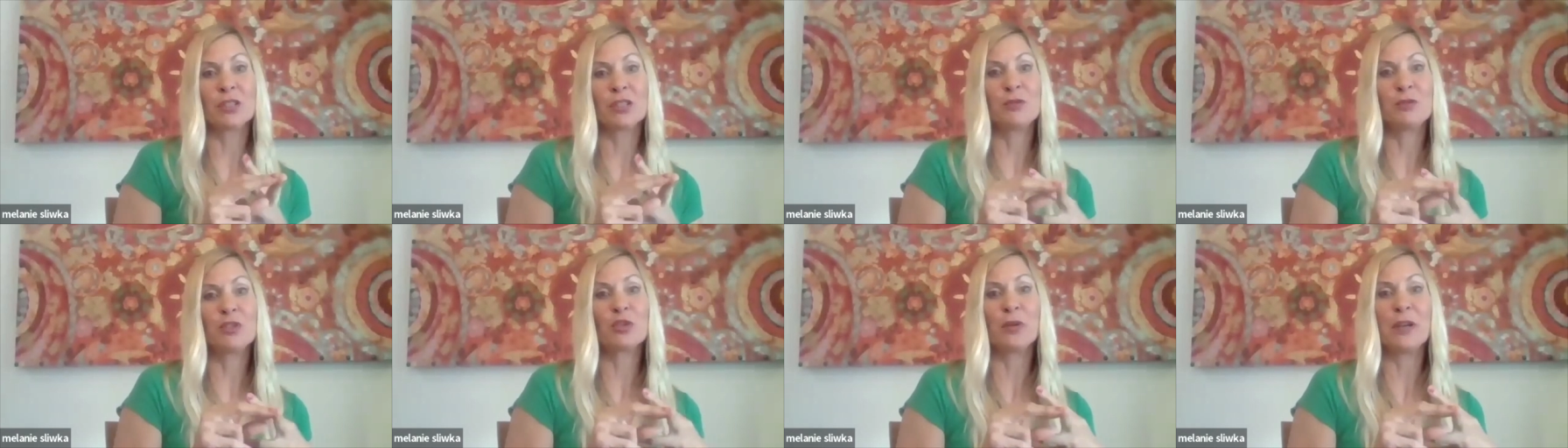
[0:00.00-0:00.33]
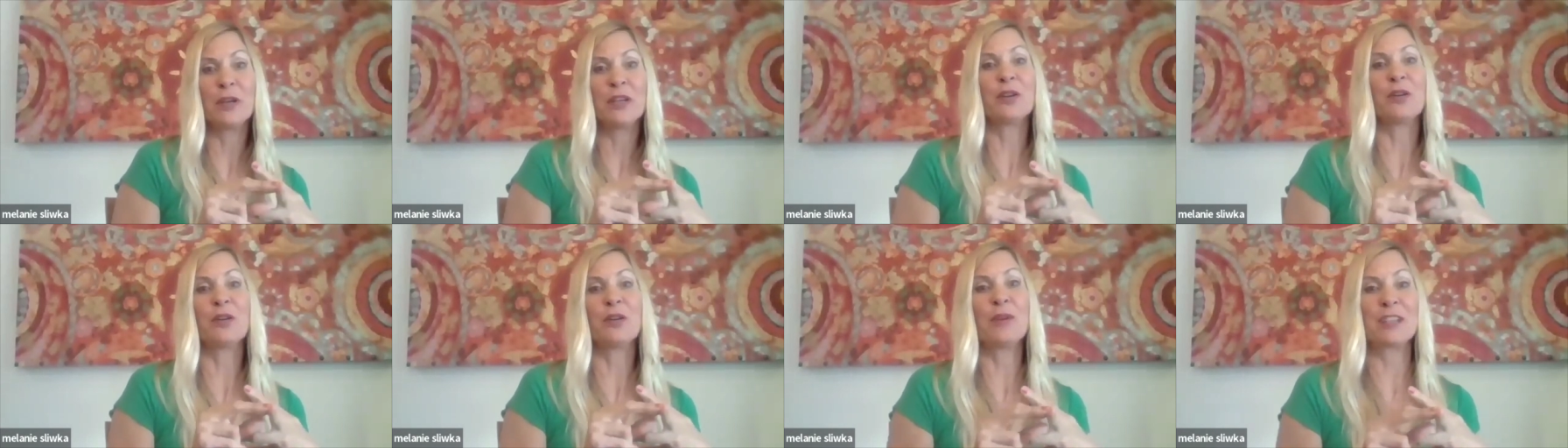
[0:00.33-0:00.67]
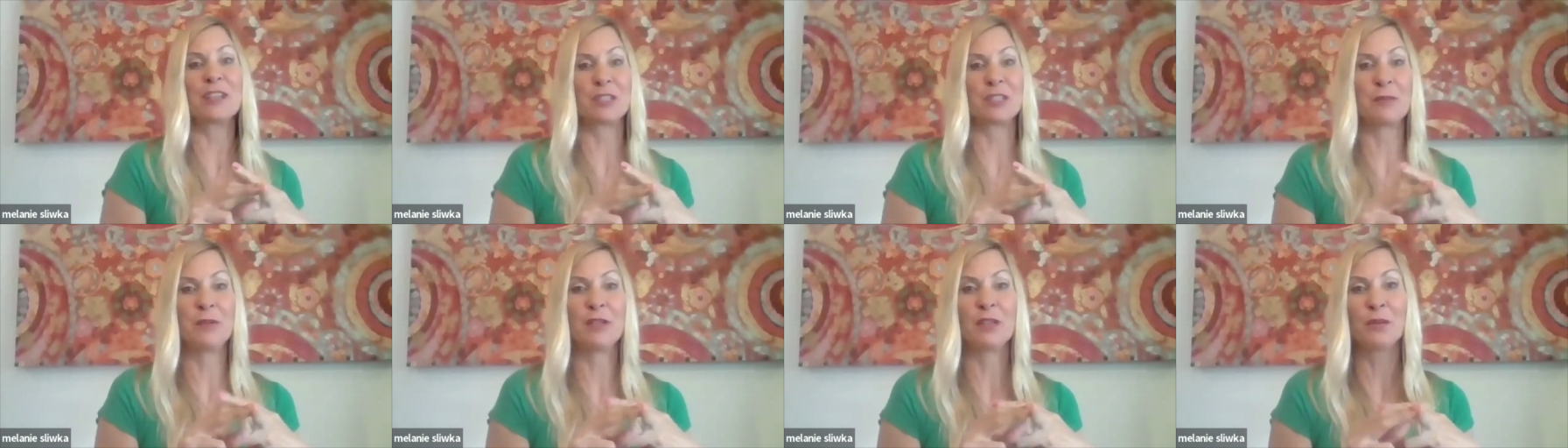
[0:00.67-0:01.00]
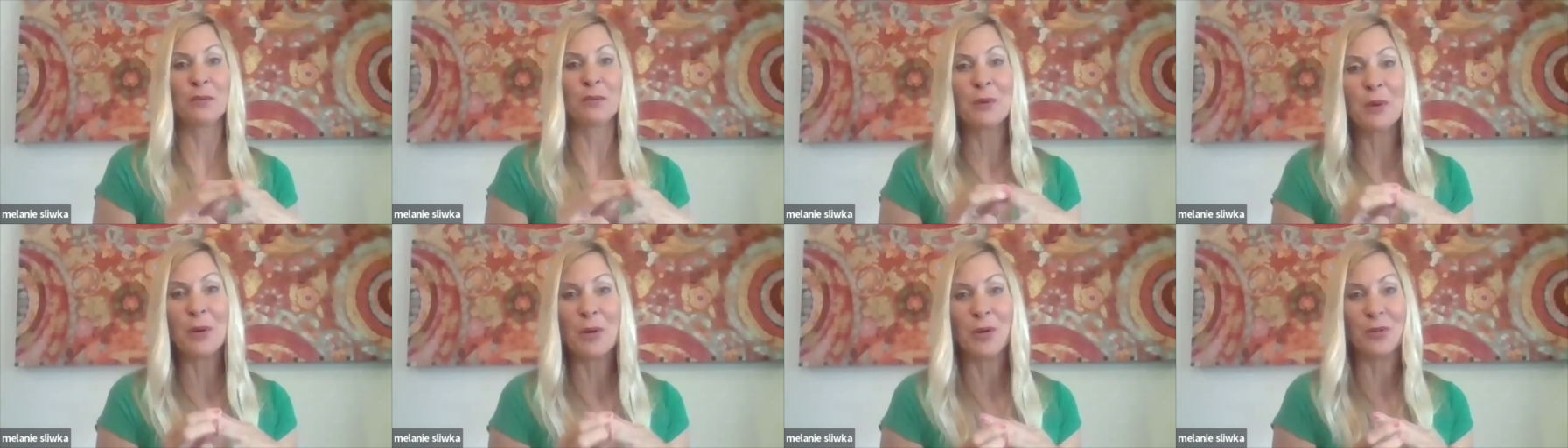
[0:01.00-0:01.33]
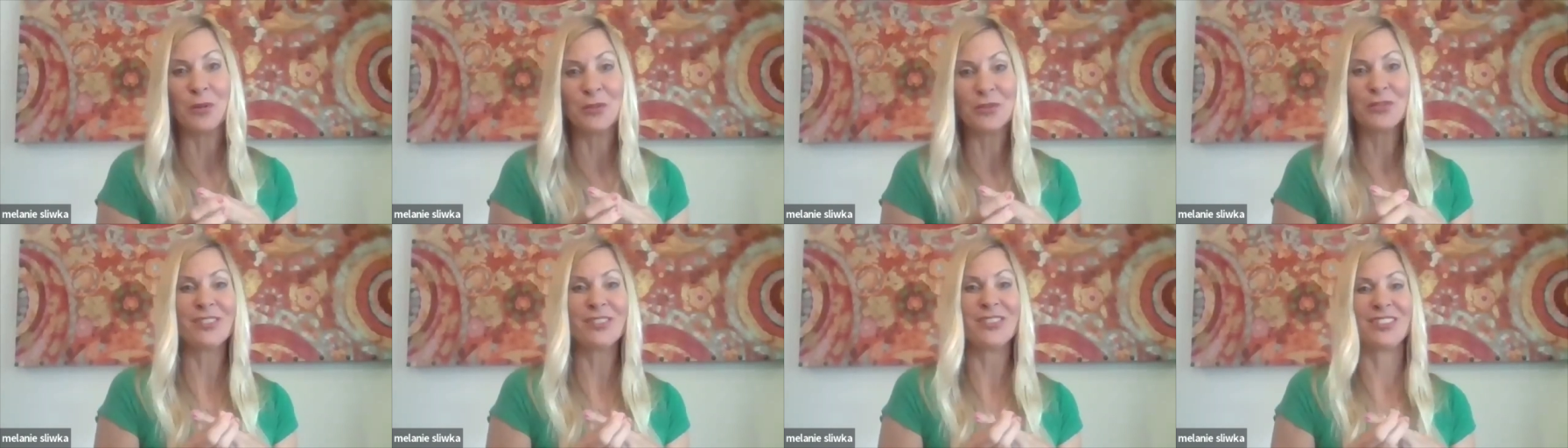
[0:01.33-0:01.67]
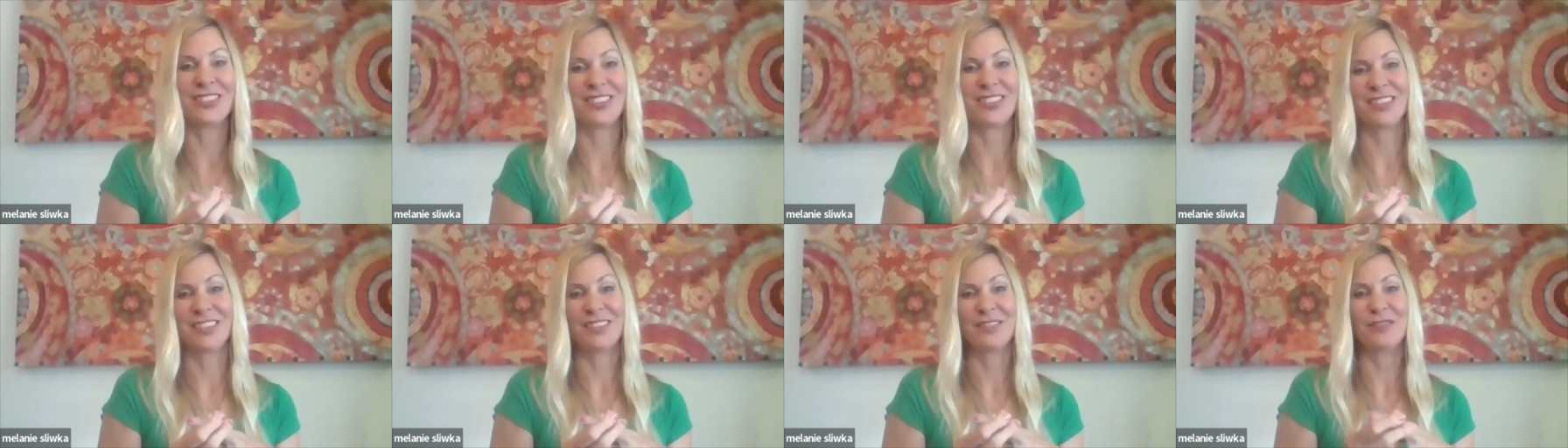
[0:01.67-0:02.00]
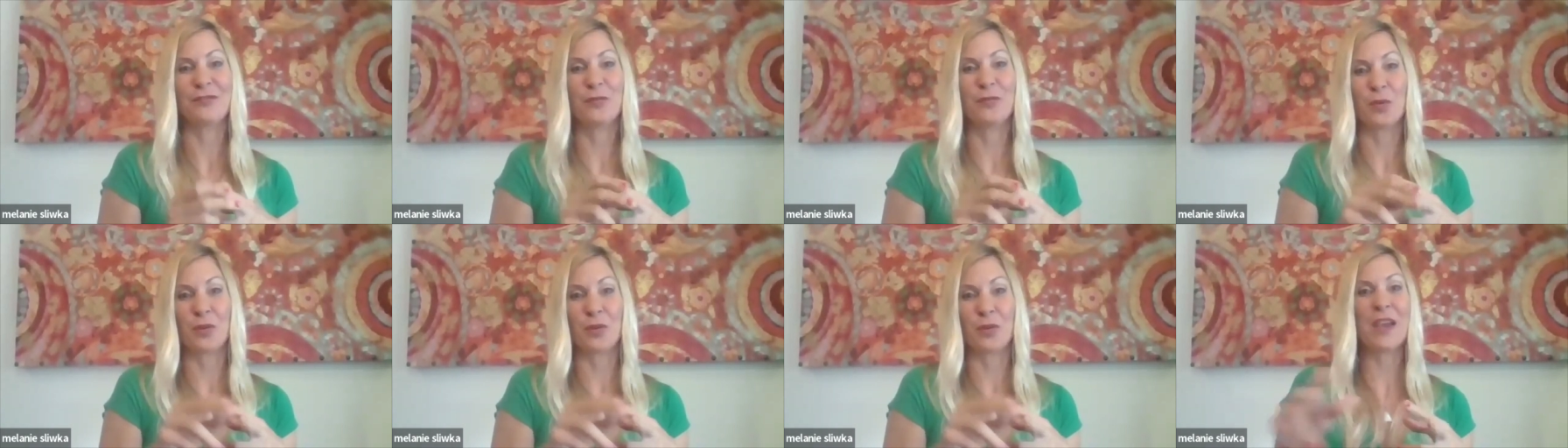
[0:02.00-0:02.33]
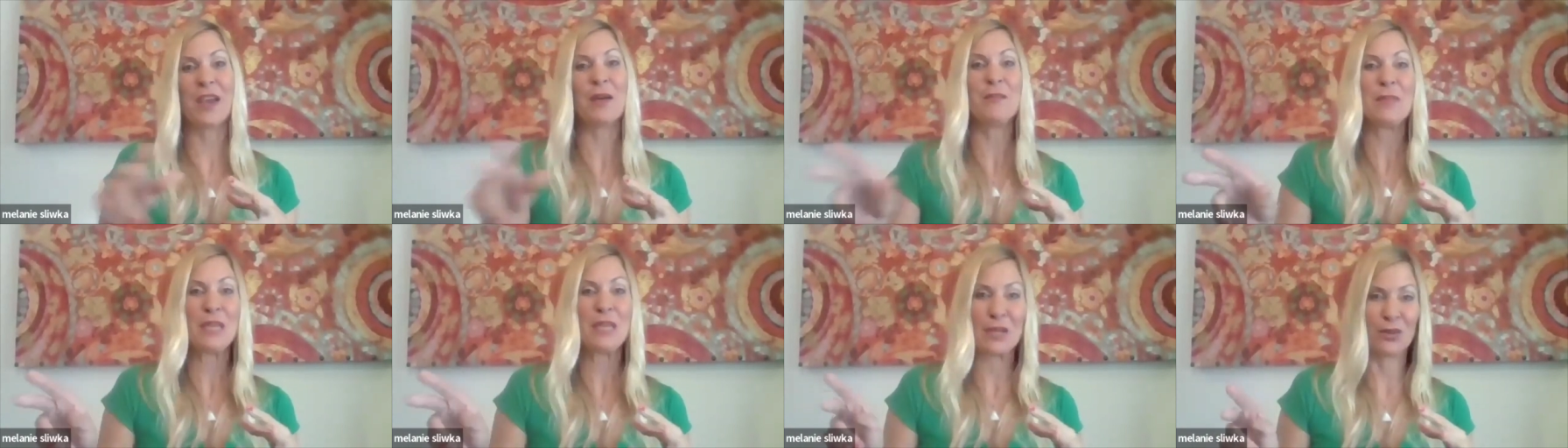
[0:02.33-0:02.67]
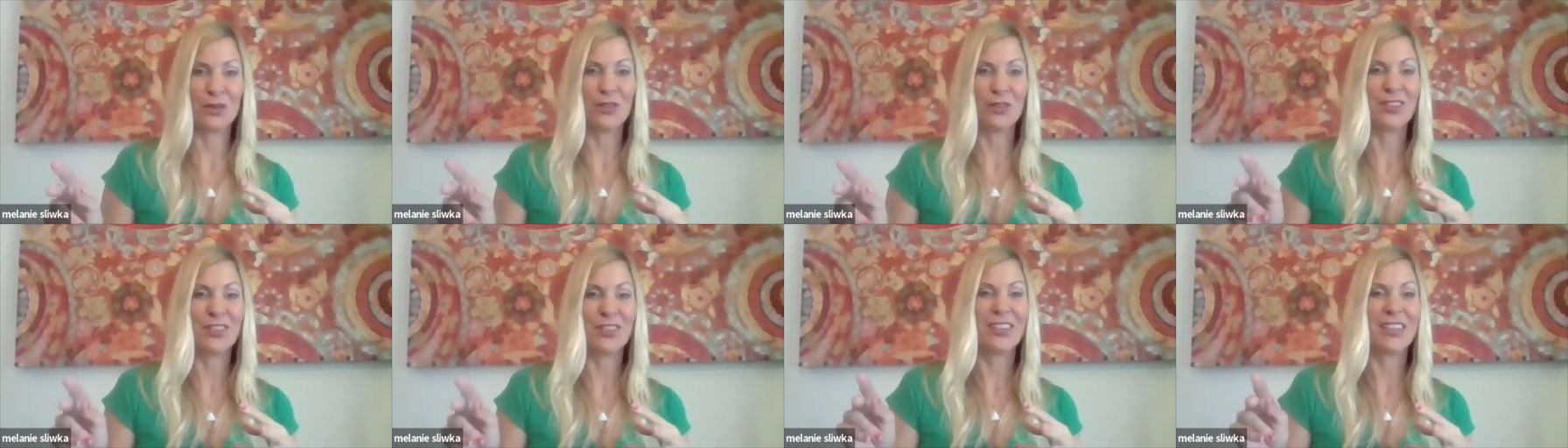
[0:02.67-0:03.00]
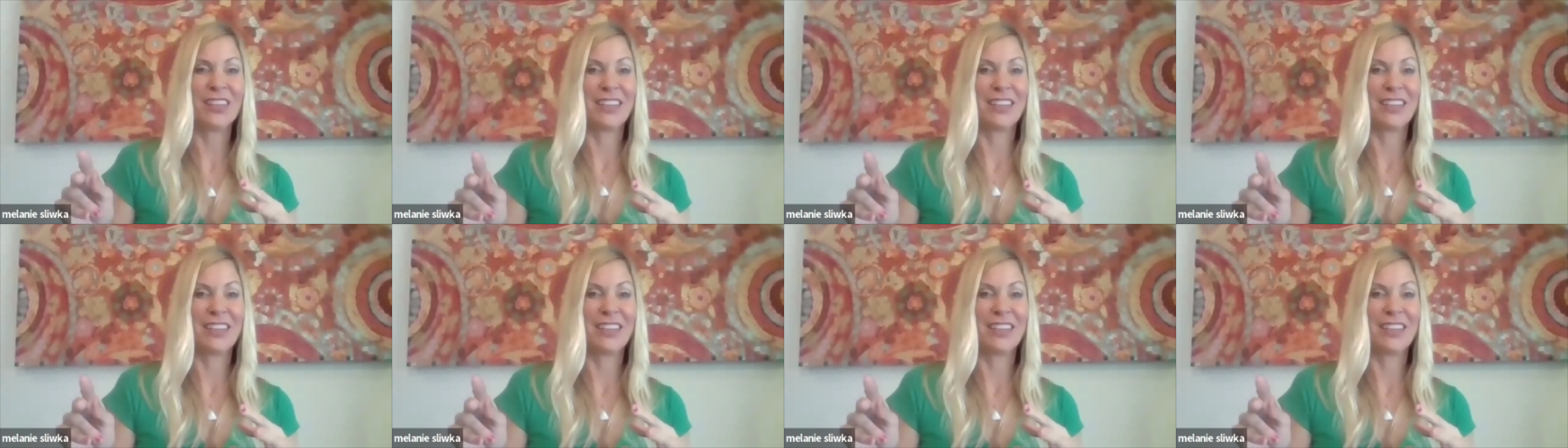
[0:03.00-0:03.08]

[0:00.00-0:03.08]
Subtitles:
them to create a recipe of their own for that meal.